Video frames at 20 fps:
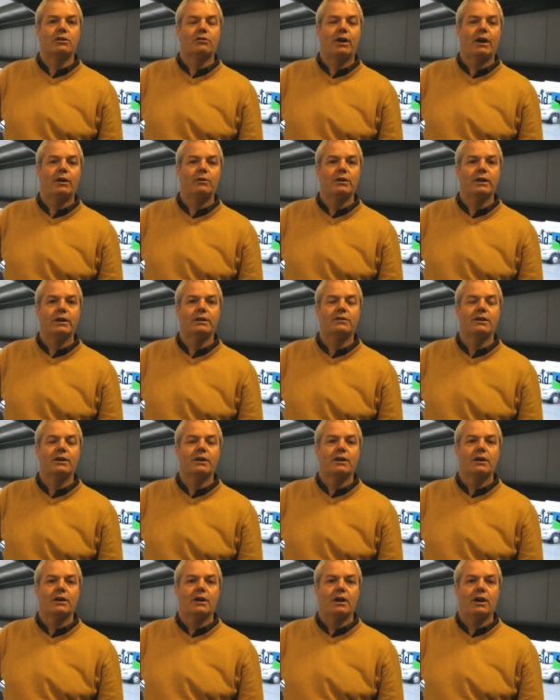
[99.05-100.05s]
around it,
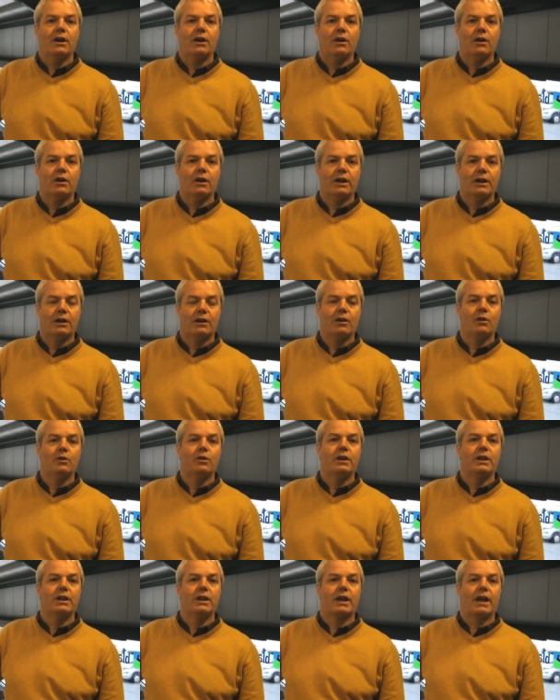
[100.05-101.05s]
uh,
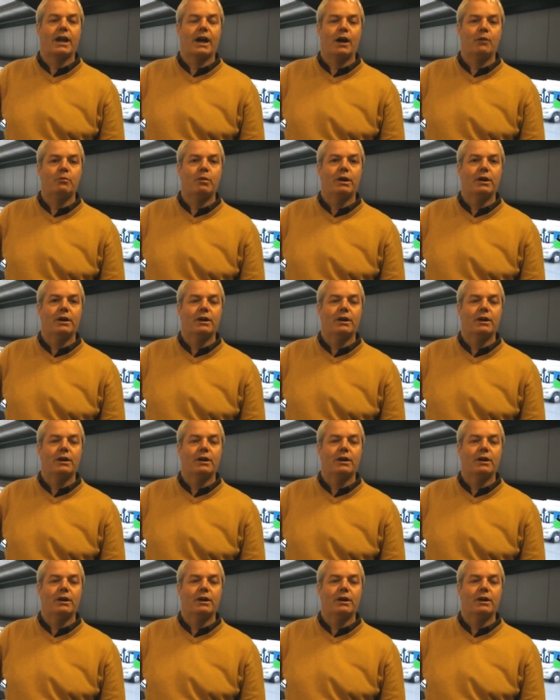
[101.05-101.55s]
including the cab.